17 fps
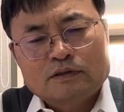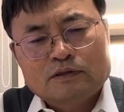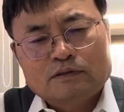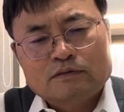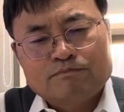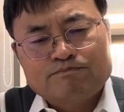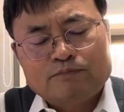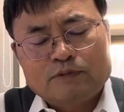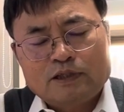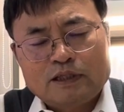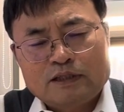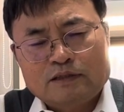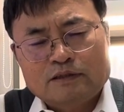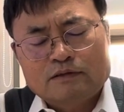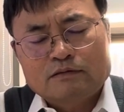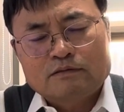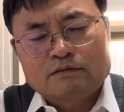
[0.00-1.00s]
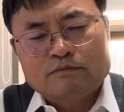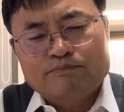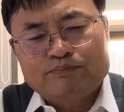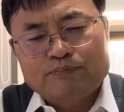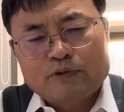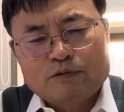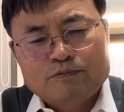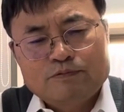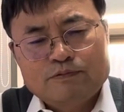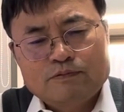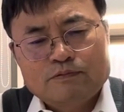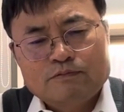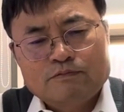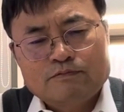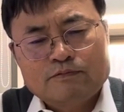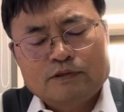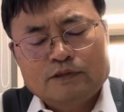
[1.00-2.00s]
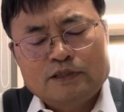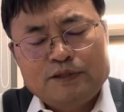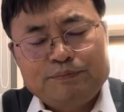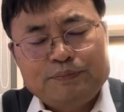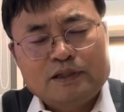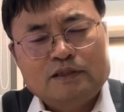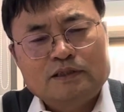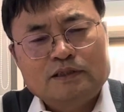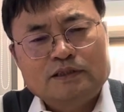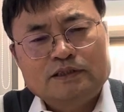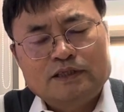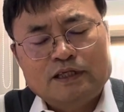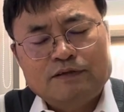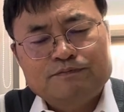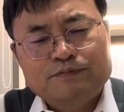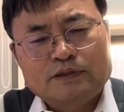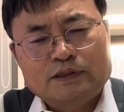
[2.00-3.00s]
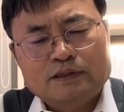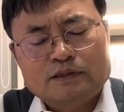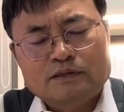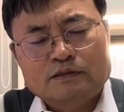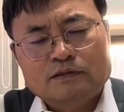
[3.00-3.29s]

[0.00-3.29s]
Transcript: like a typical example is